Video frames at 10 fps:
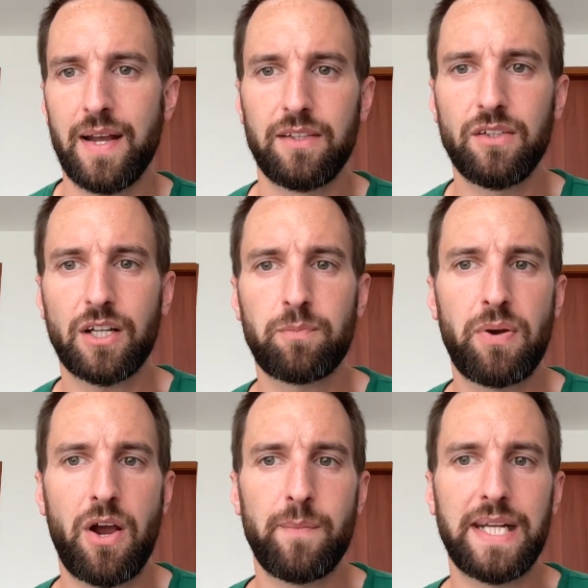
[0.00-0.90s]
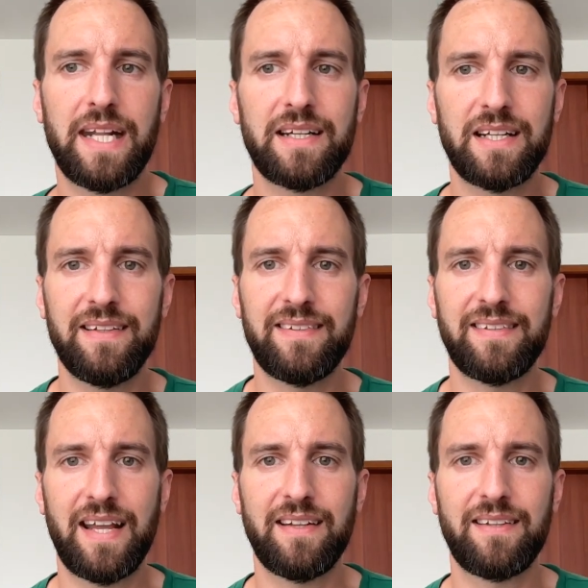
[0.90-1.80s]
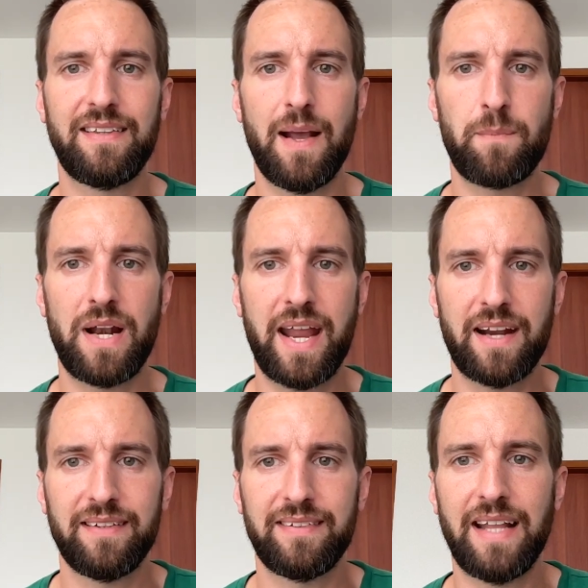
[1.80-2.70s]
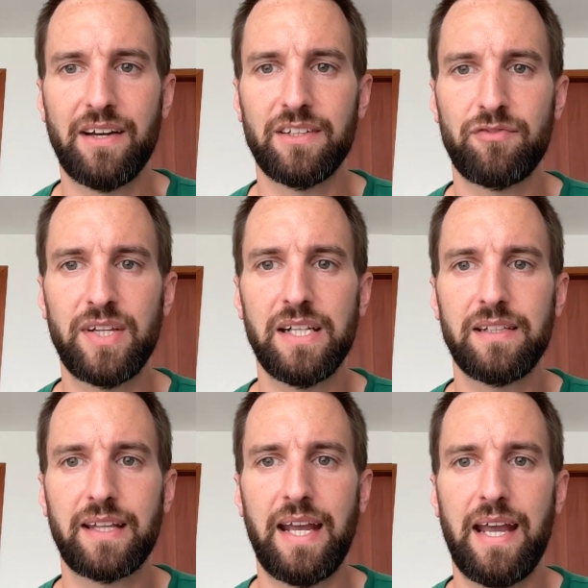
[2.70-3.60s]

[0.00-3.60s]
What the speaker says: not permanently send their players down the field,